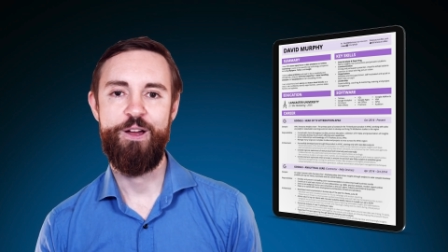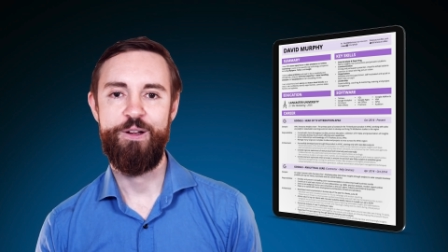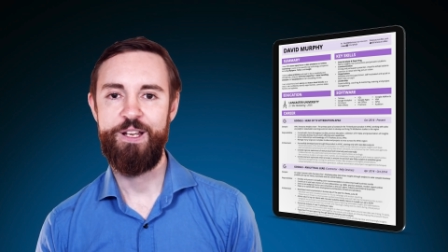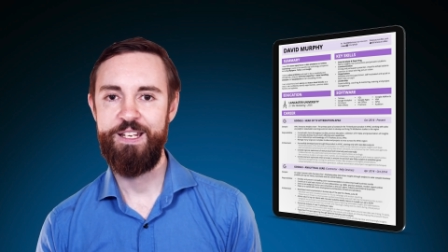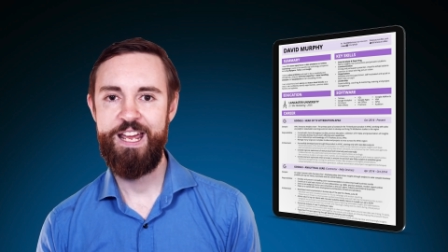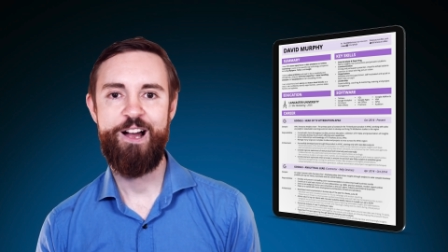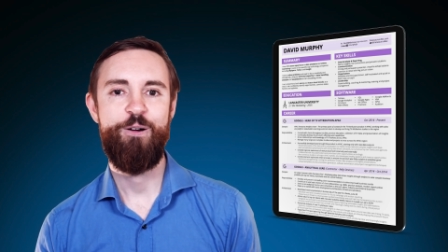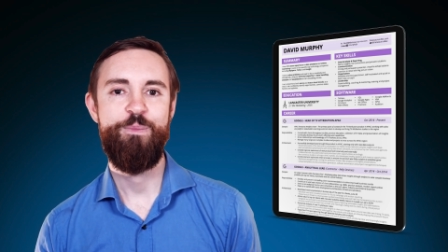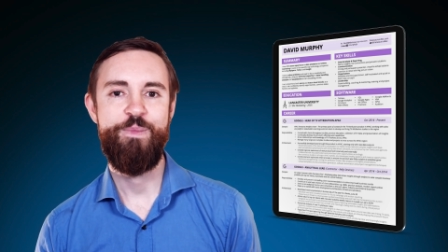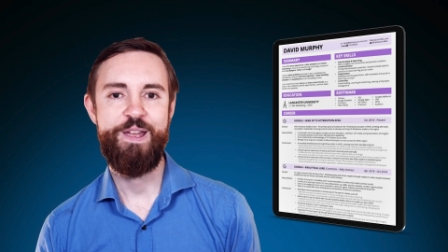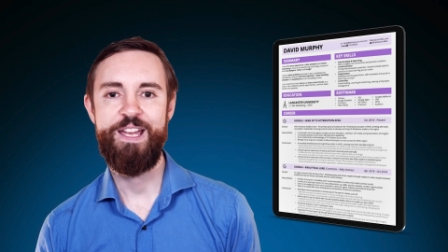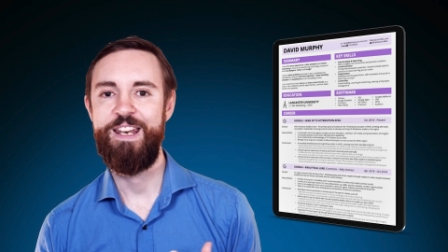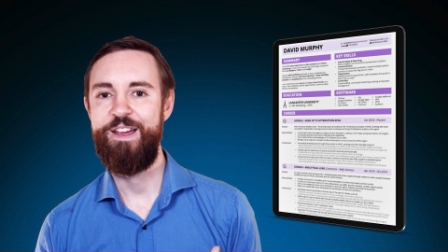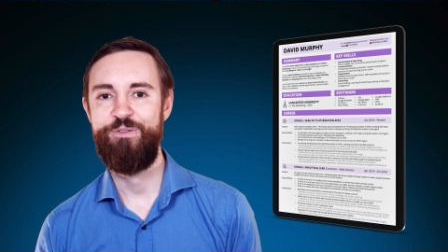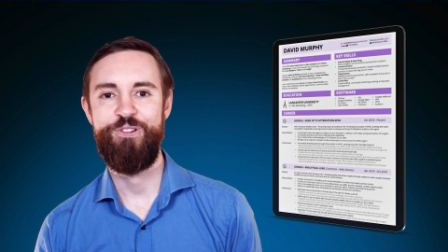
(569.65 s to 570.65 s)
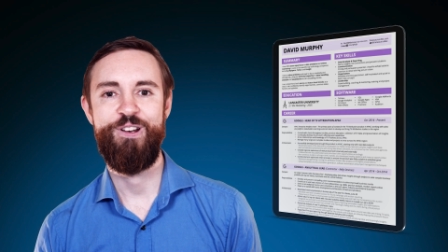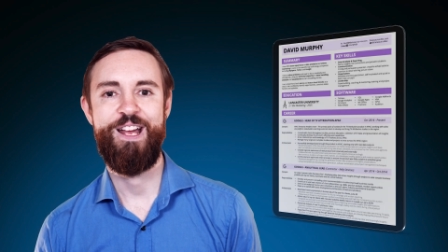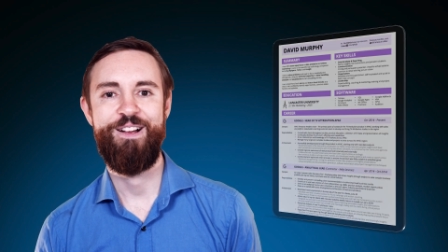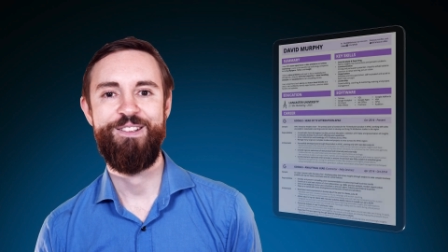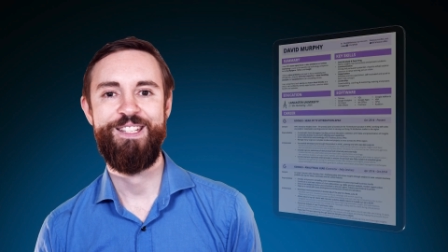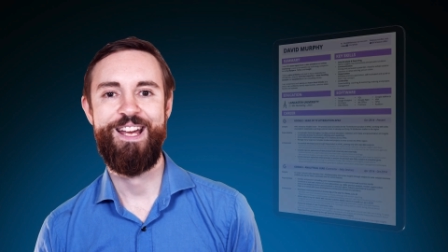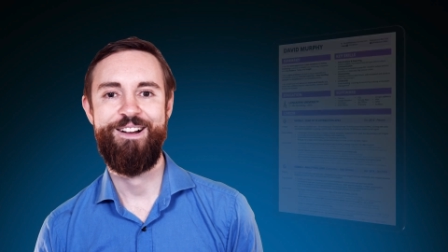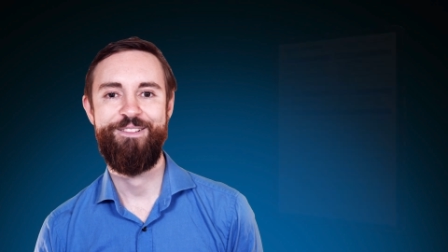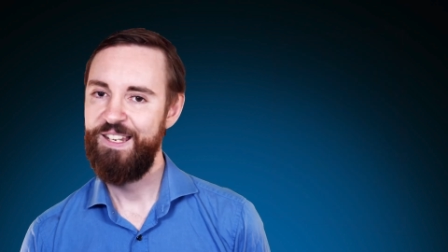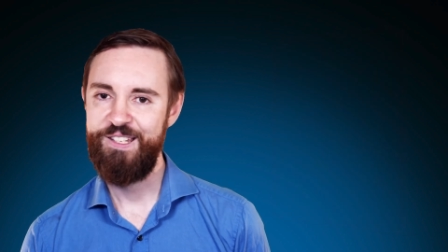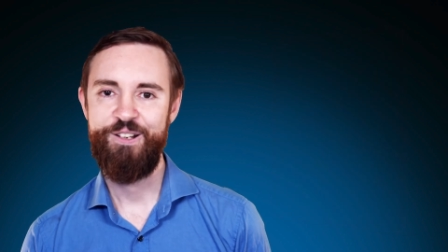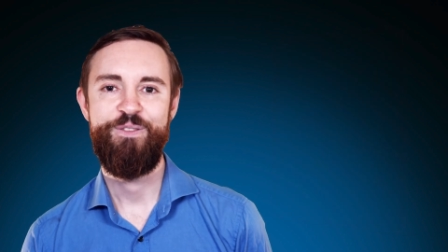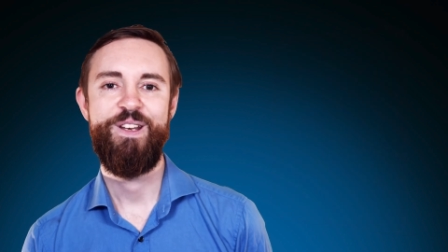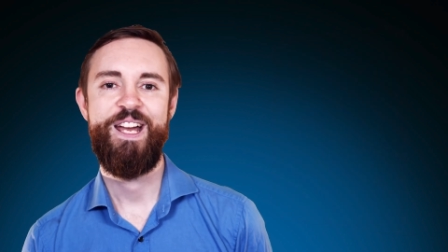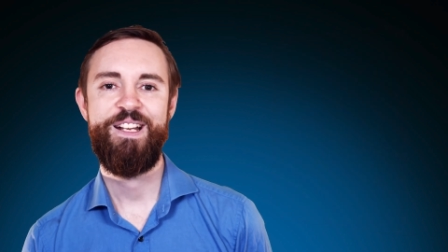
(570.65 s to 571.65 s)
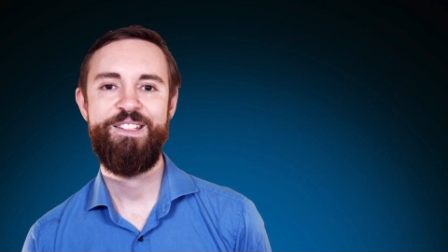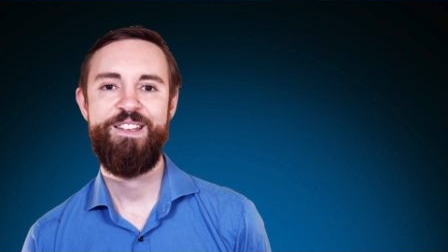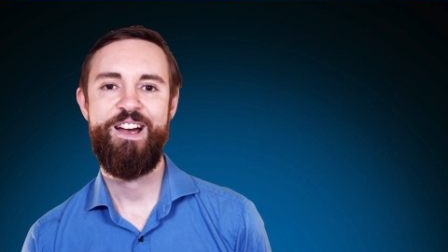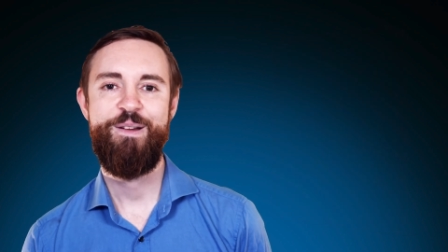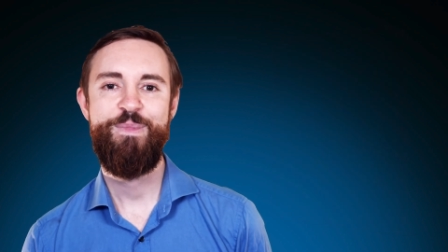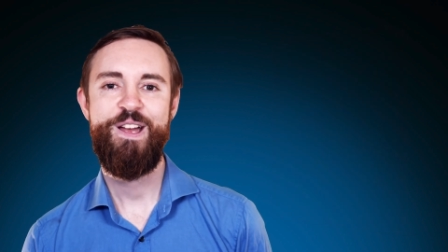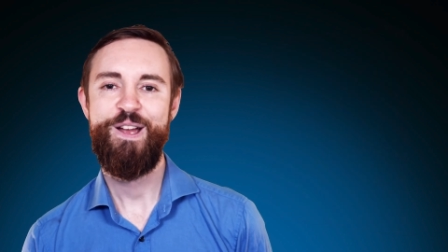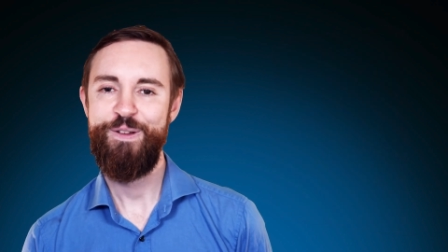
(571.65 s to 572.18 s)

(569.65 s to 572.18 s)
It could help me and everyone else out. Till the next time,